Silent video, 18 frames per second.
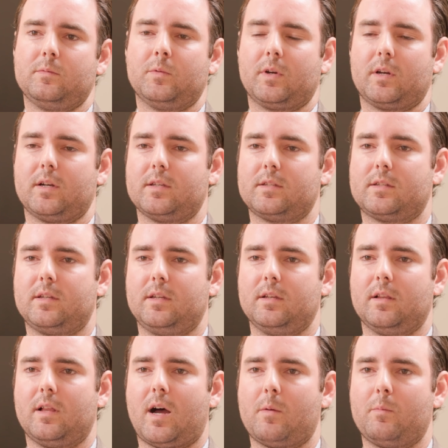we're going to
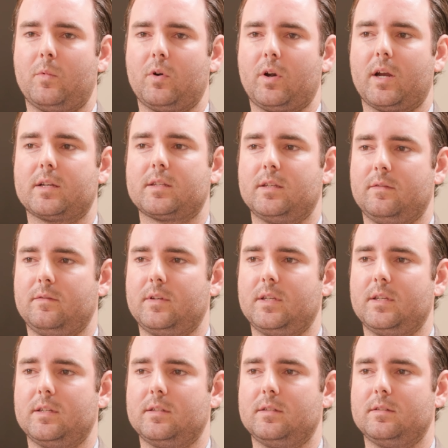see a lot more
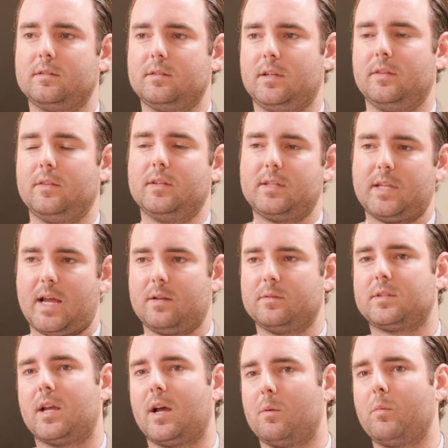activity in the
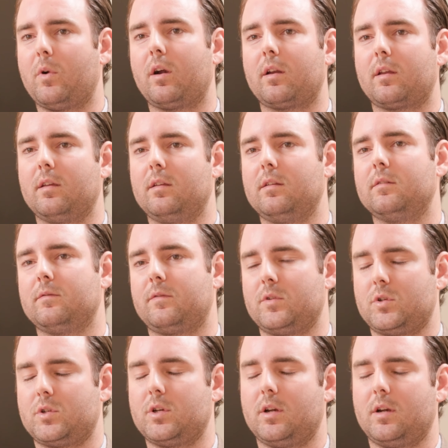downtown market
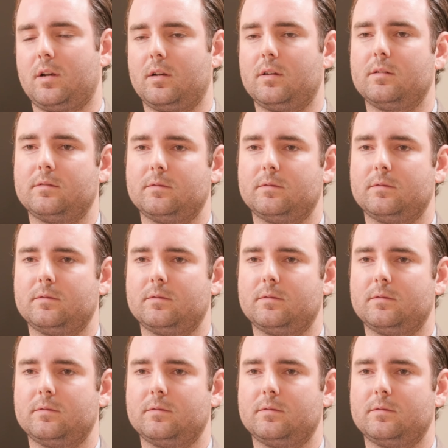for sure.